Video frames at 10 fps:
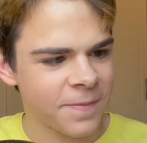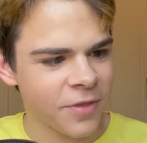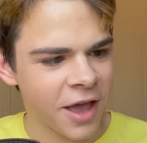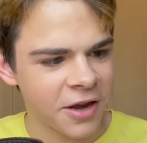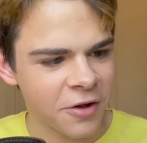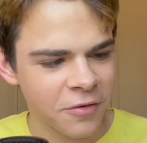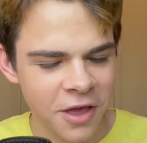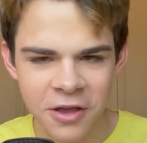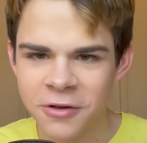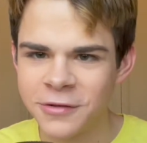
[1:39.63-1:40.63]
I know
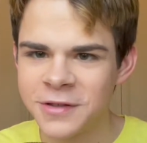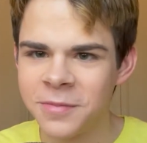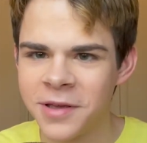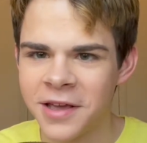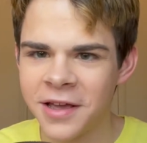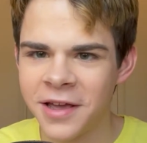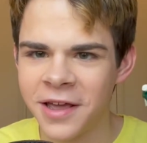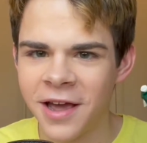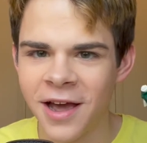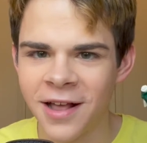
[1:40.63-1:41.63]
there used to be
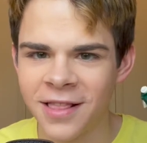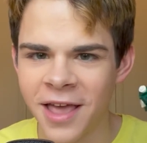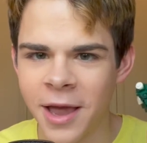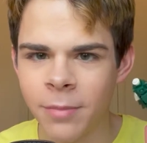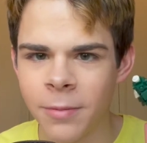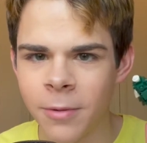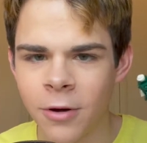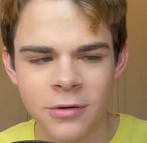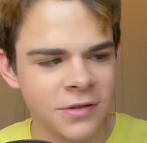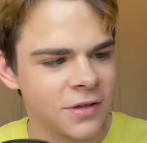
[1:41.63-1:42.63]
a lamp
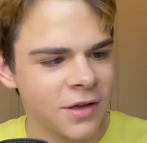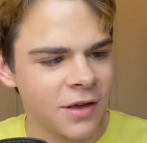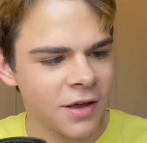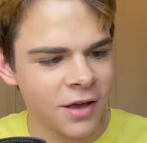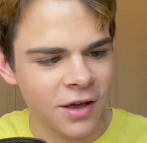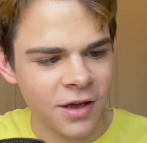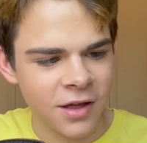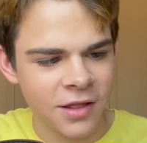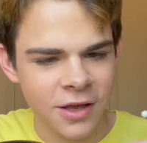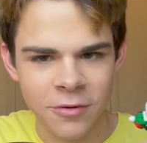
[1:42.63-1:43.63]
post
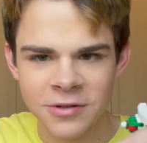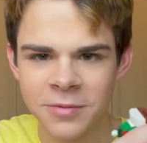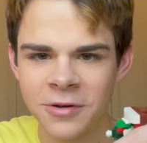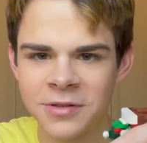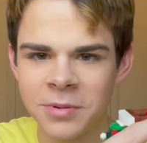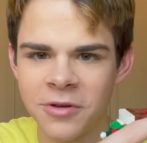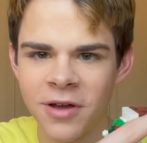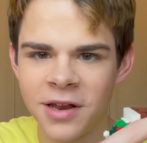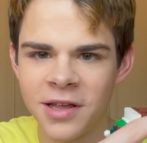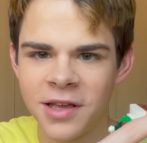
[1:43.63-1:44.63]
that was supposed to be
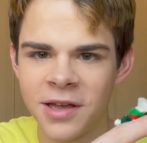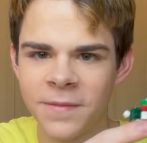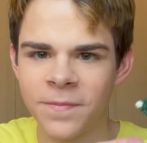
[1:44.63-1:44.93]
right here.